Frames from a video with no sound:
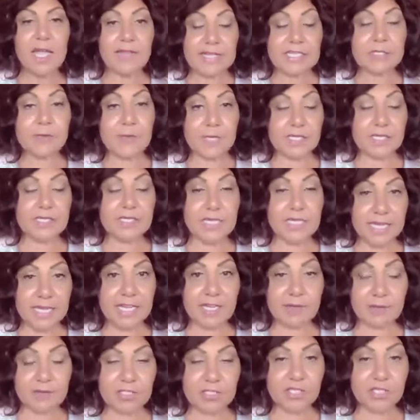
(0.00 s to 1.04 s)
And that's because I
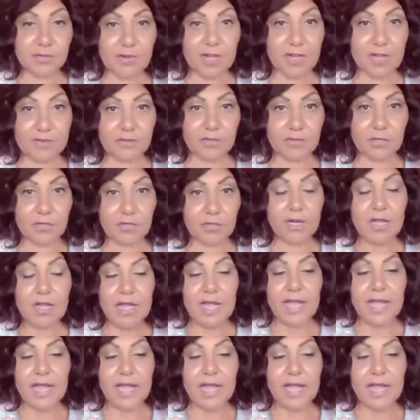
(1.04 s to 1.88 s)
am a survivor